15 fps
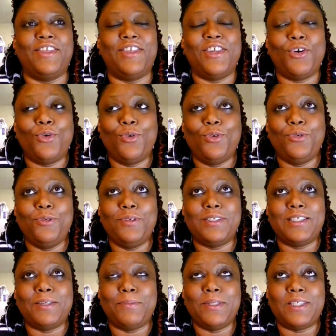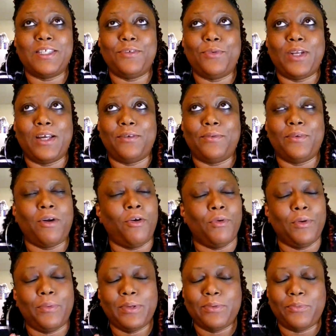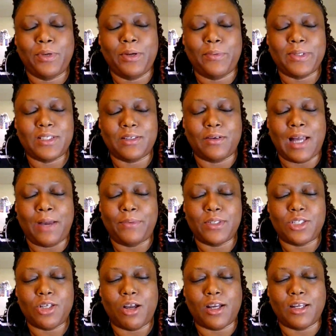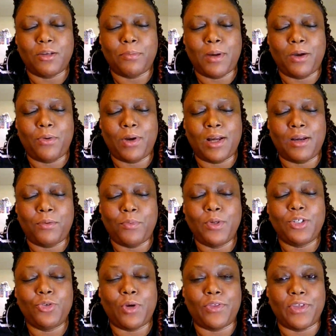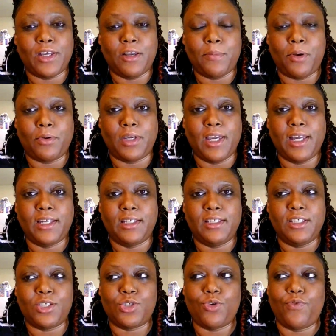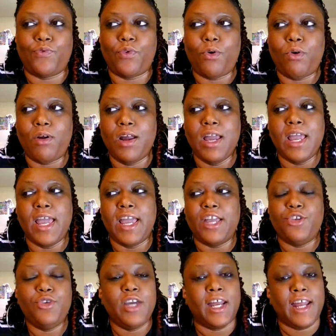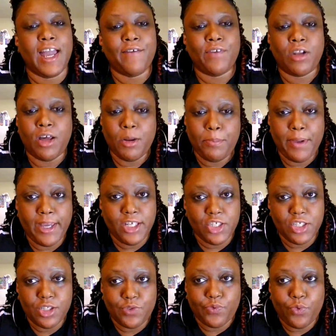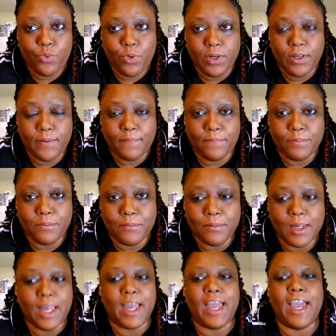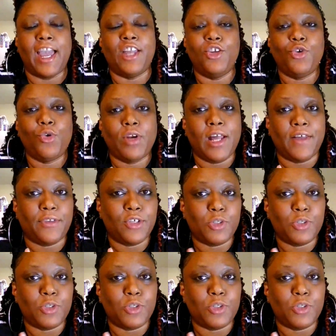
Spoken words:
let me see what I was talking about. What do I think about candling so far? You got to have a lot of patience for it, and you're going to have